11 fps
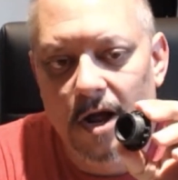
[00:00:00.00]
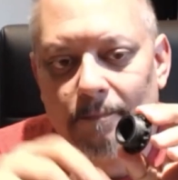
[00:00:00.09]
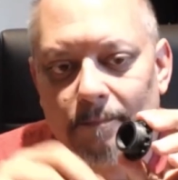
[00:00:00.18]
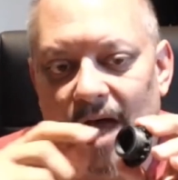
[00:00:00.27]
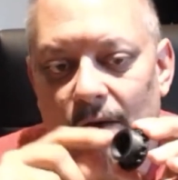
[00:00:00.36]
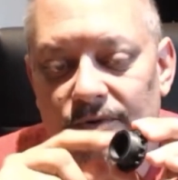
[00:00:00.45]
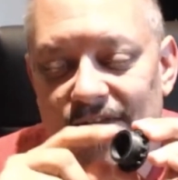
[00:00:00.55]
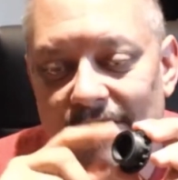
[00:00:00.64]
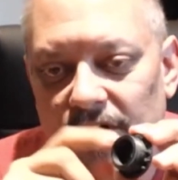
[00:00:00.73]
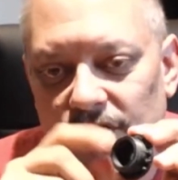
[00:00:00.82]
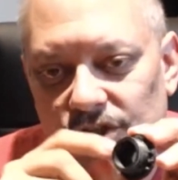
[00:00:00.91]
I was
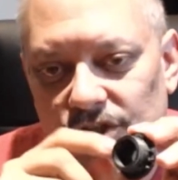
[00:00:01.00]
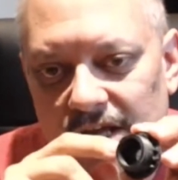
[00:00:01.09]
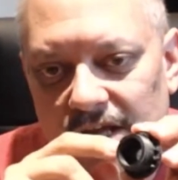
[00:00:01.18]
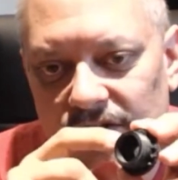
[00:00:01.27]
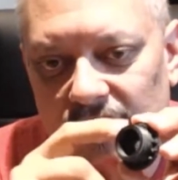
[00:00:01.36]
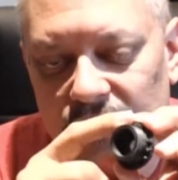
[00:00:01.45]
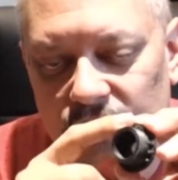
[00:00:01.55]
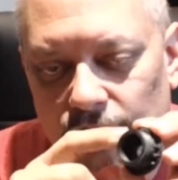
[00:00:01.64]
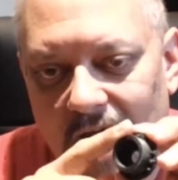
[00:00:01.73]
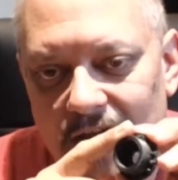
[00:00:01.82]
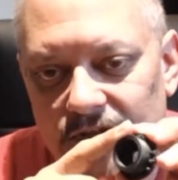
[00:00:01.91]
having to chase these
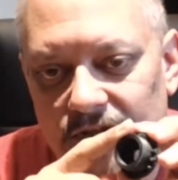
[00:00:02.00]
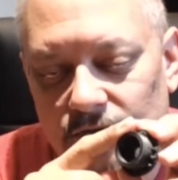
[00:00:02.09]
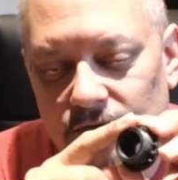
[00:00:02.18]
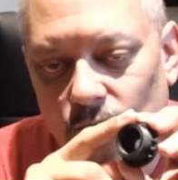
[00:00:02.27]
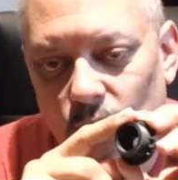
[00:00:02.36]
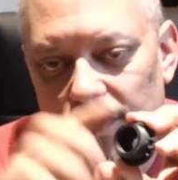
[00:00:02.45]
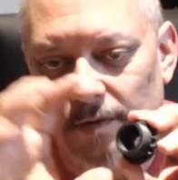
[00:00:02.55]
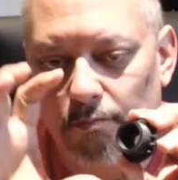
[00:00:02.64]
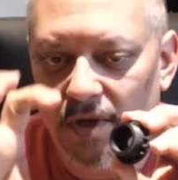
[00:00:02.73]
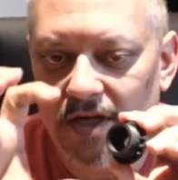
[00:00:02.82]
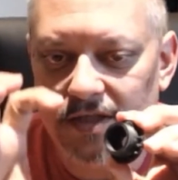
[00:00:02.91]
threads with a
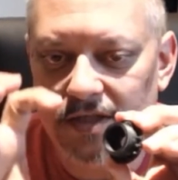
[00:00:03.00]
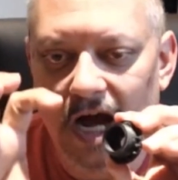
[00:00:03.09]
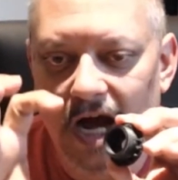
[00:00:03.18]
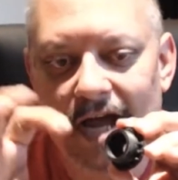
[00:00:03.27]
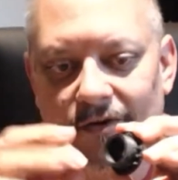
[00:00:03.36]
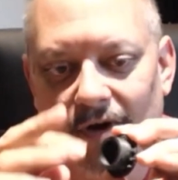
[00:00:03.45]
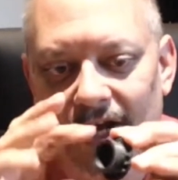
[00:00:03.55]
big die, right?